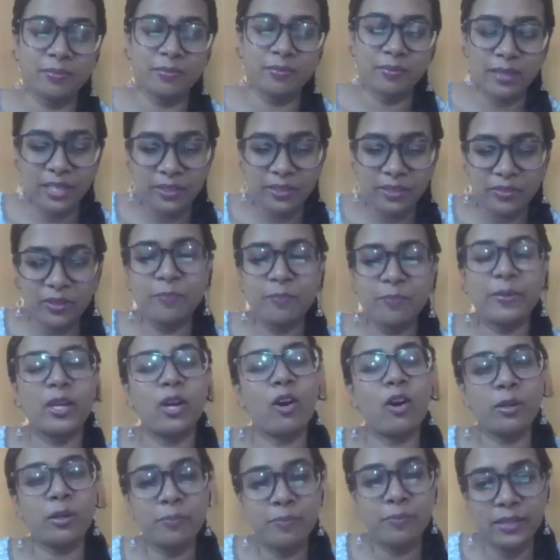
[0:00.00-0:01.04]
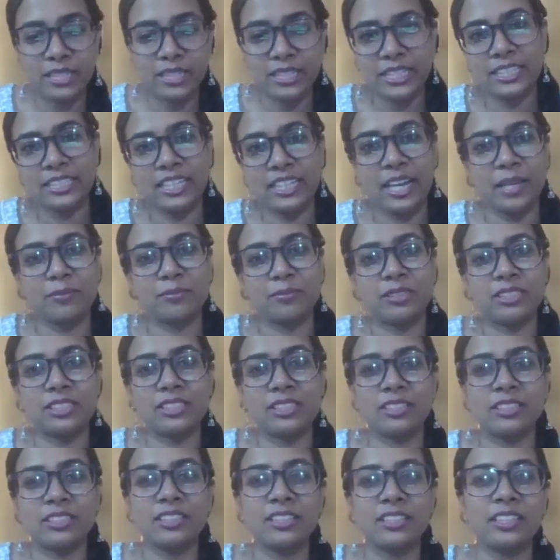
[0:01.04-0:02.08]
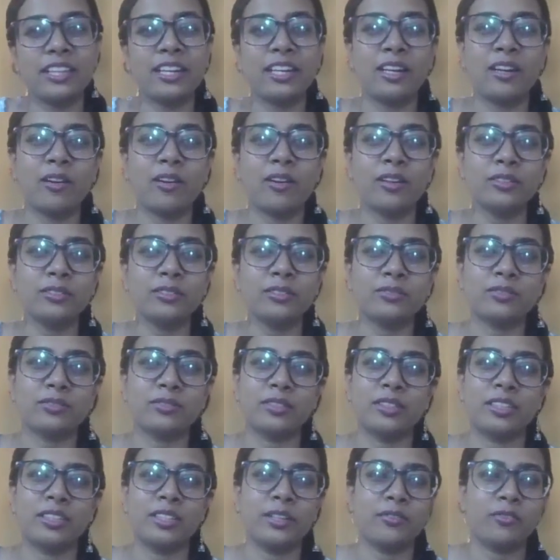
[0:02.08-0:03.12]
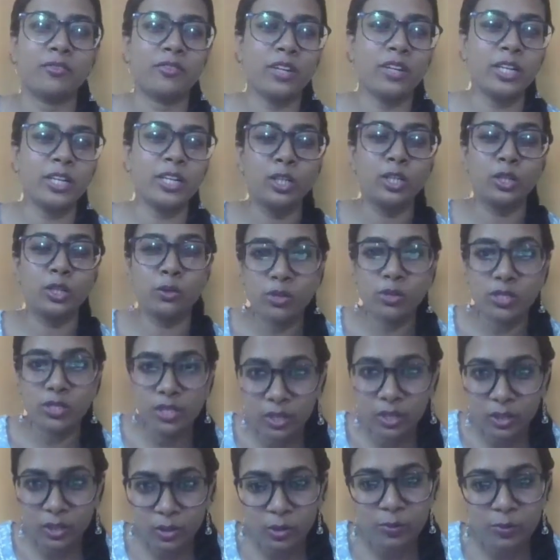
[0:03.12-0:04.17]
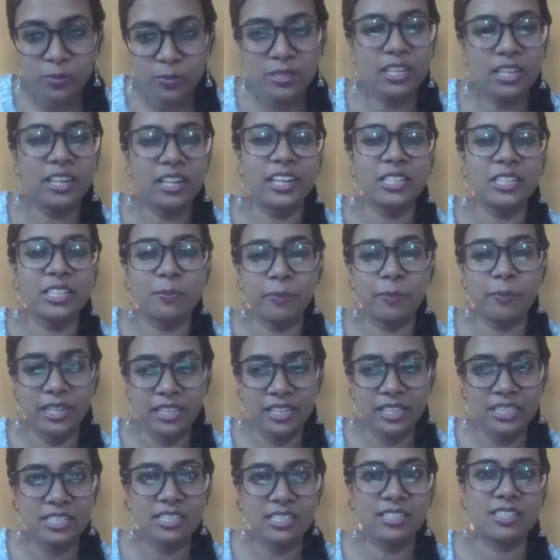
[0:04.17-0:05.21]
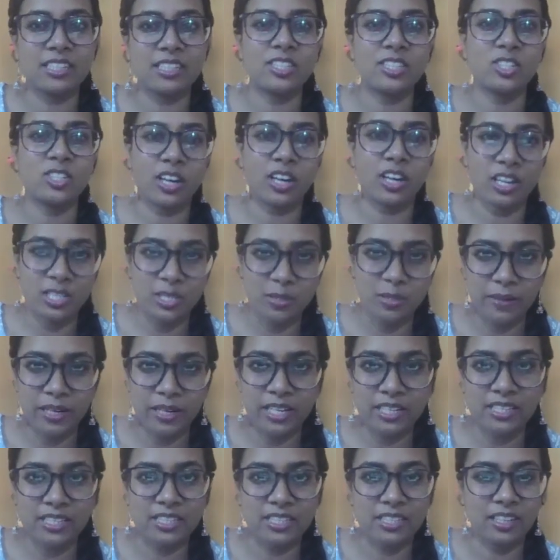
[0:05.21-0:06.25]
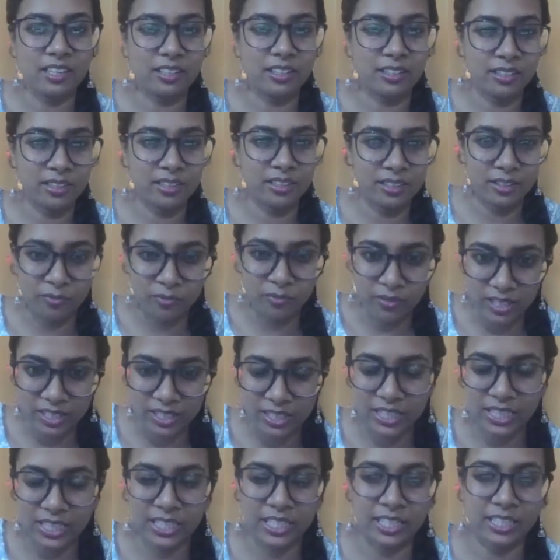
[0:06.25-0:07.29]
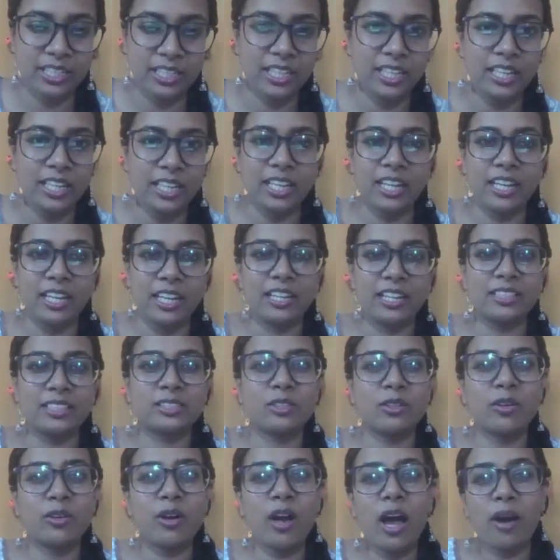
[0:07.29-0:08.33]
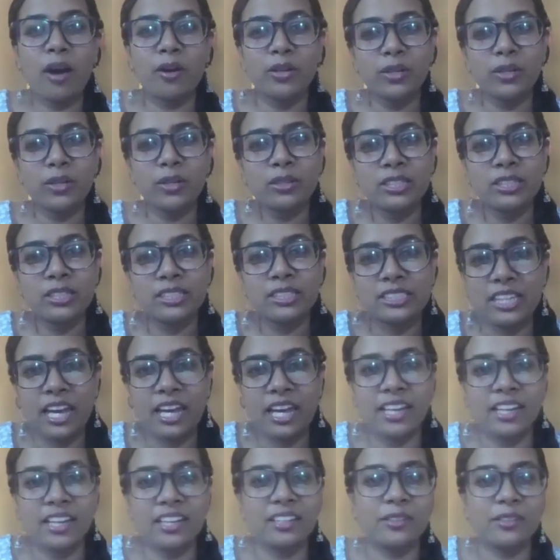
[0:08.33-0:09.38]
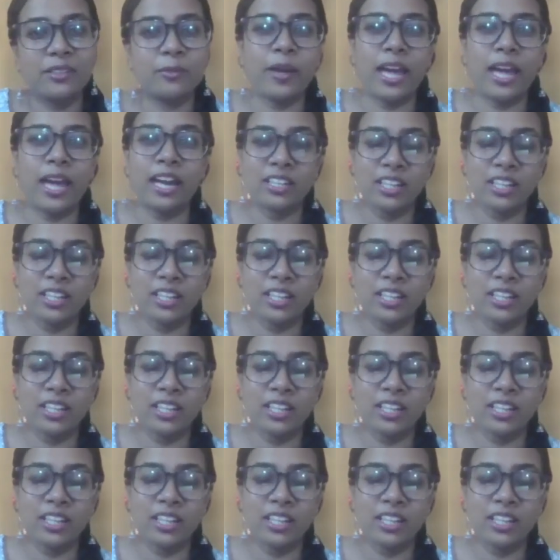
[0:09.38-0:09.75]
even beyond building types, sir, there are a lot of different user groups that experience this transparency differently. So, how do you decide where